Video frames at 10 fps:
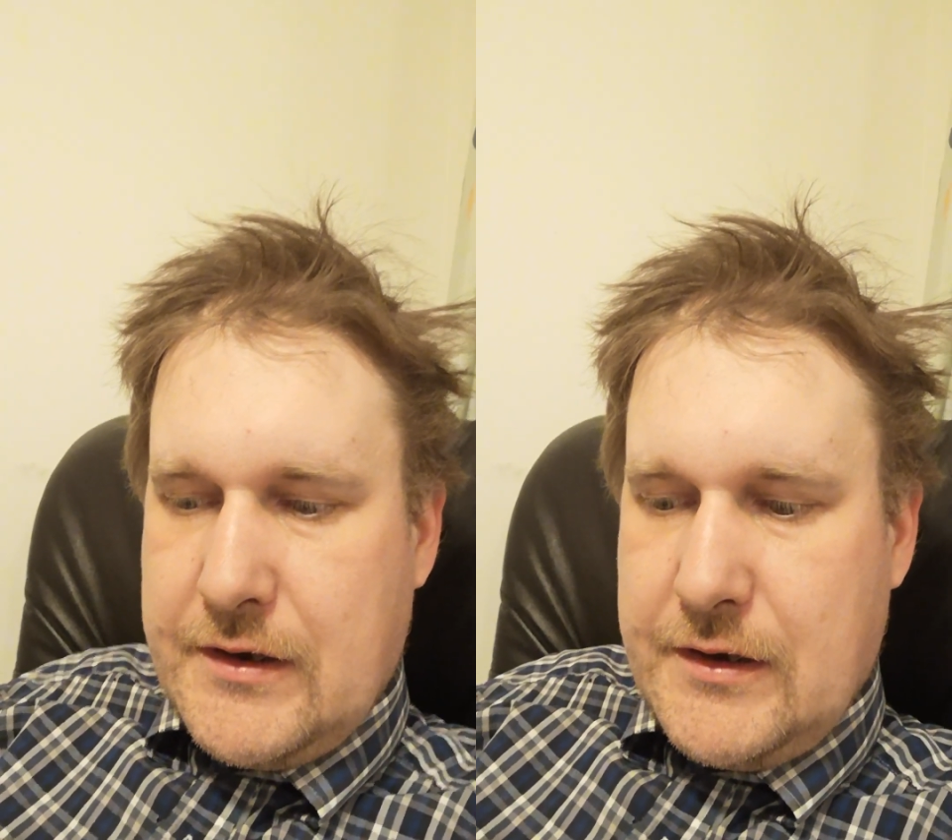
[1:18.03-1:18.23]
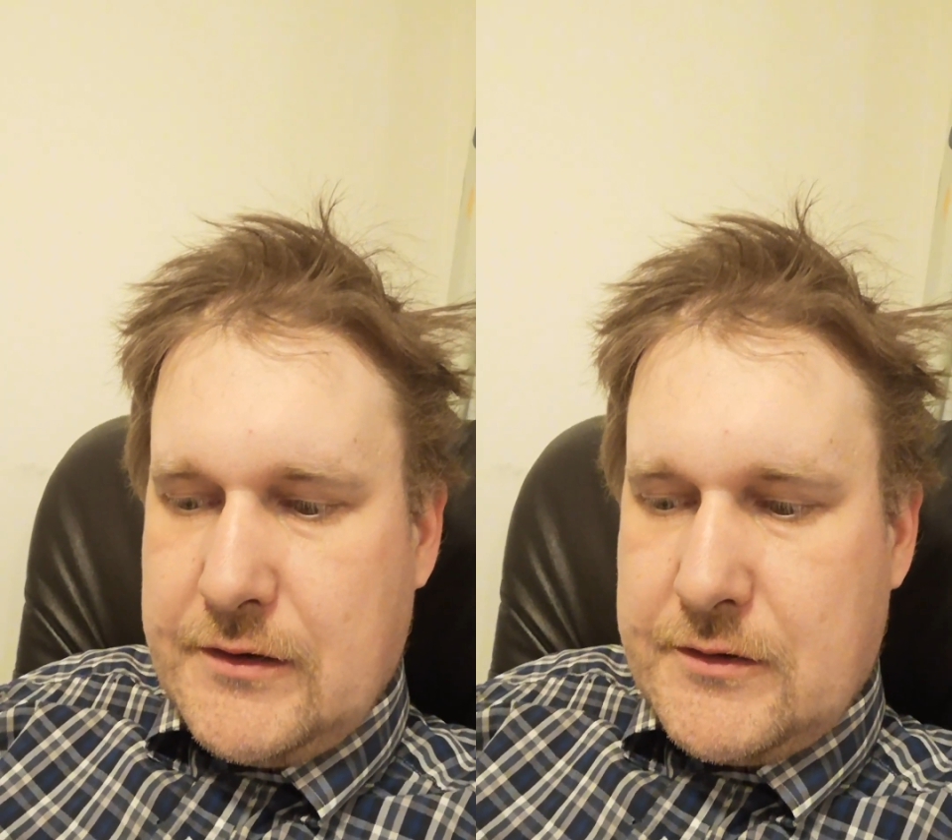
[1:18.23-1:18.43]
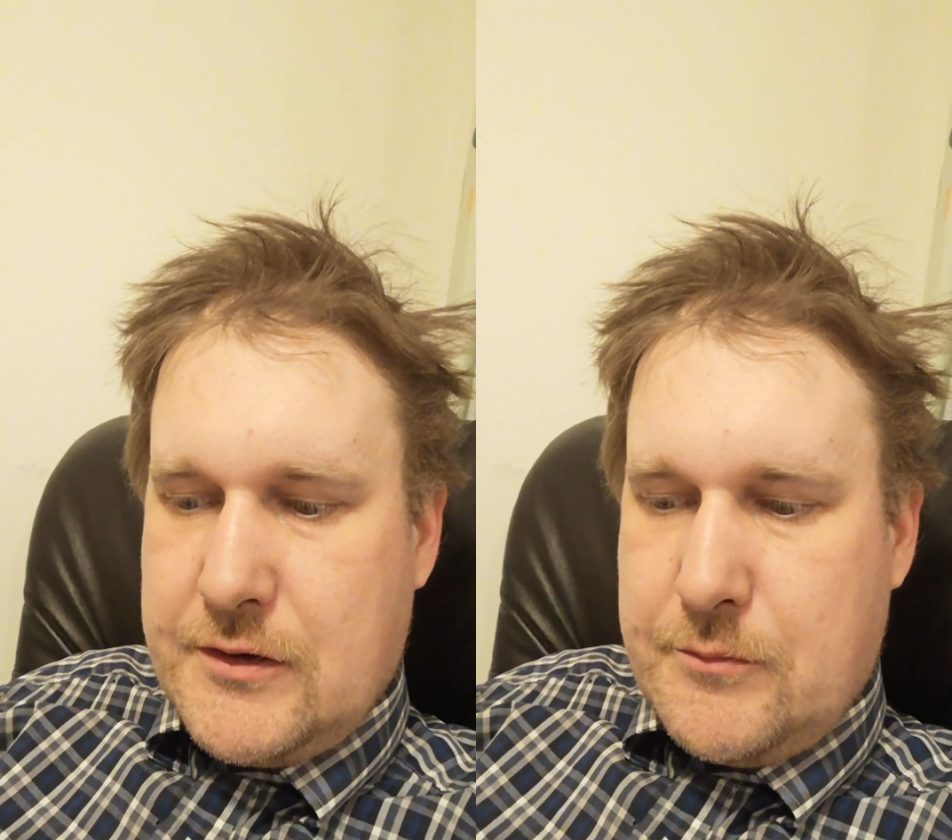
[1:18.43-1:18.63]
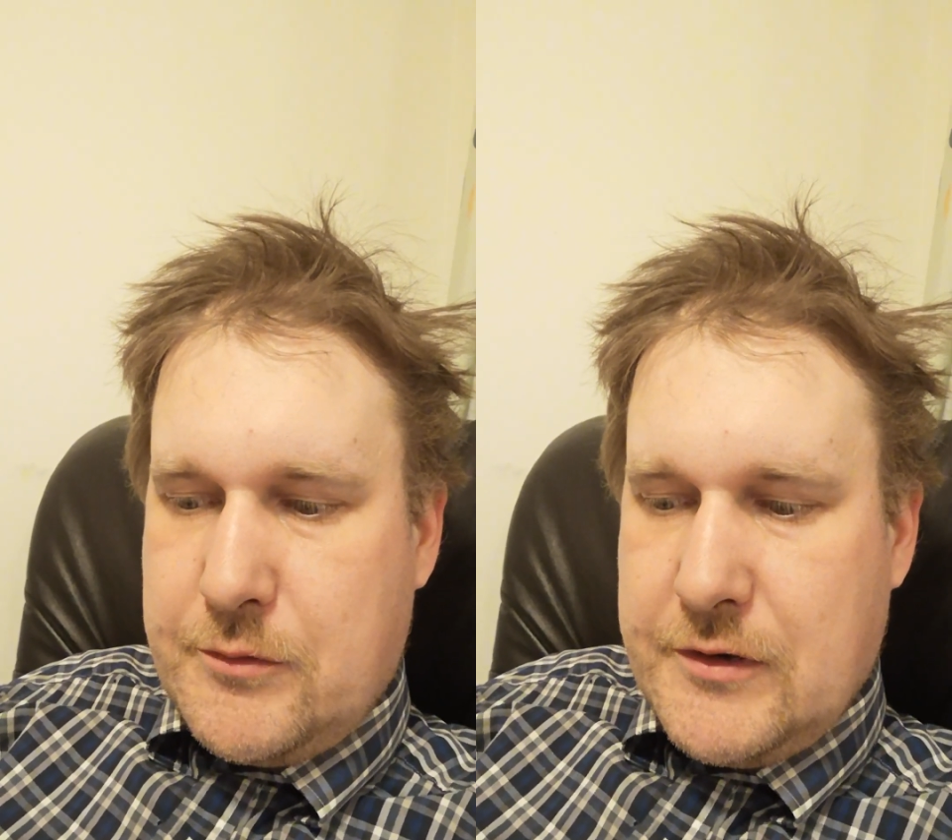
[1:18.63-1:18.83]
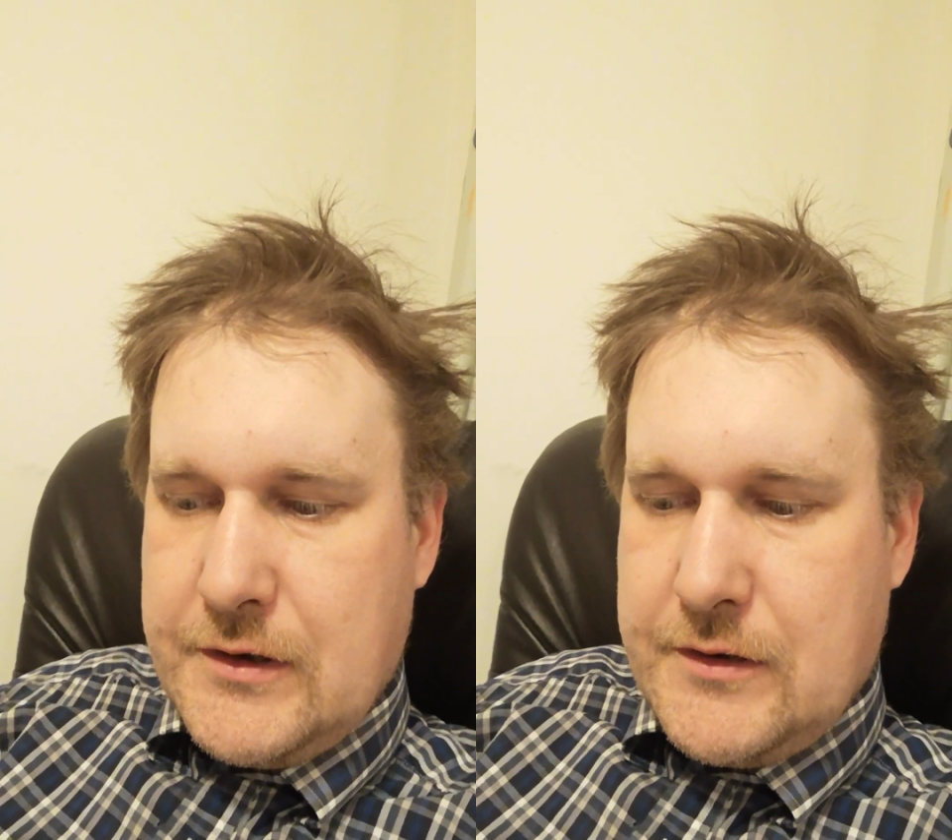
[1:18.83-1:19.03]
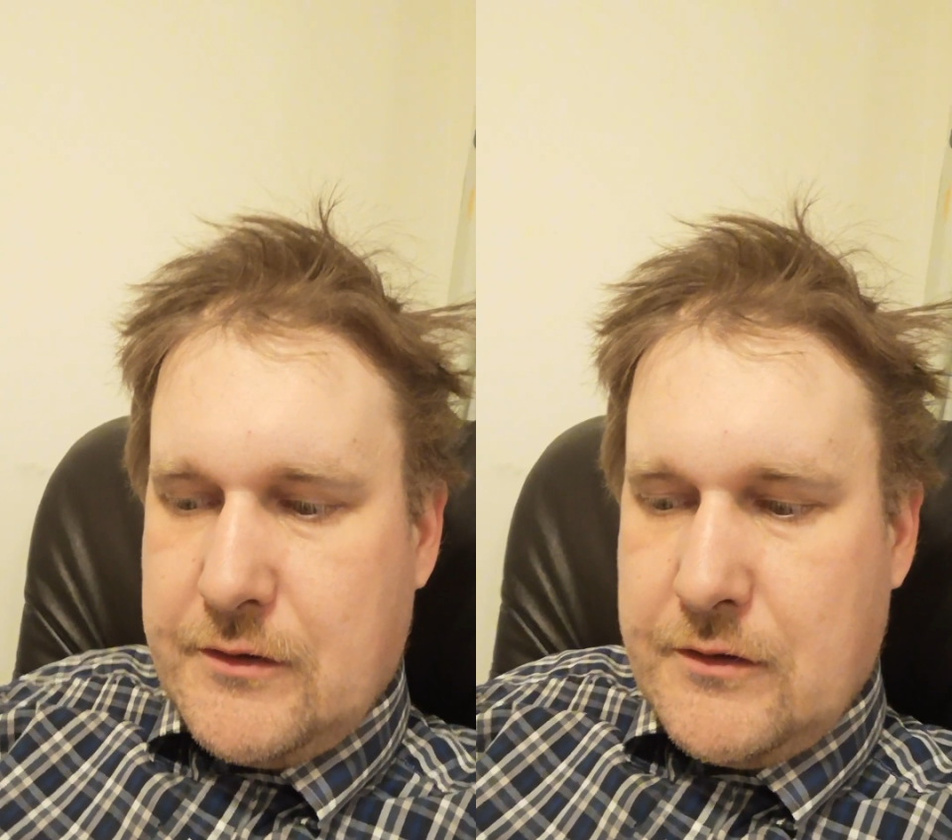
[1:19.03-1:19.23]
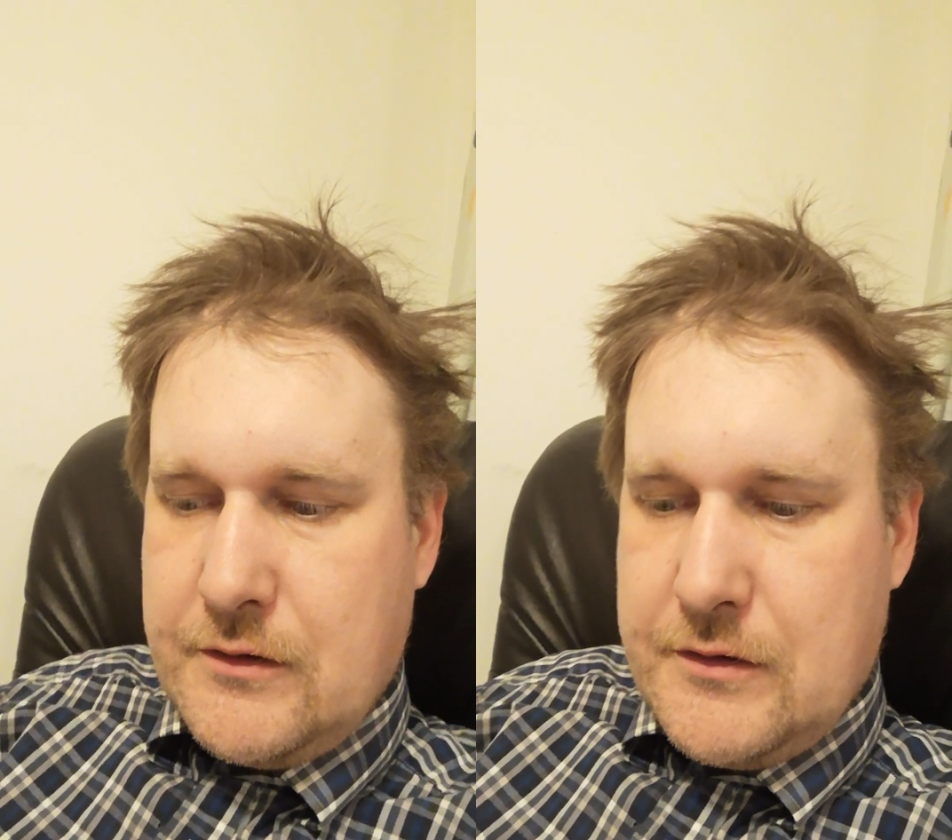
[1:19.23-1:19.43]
interpreter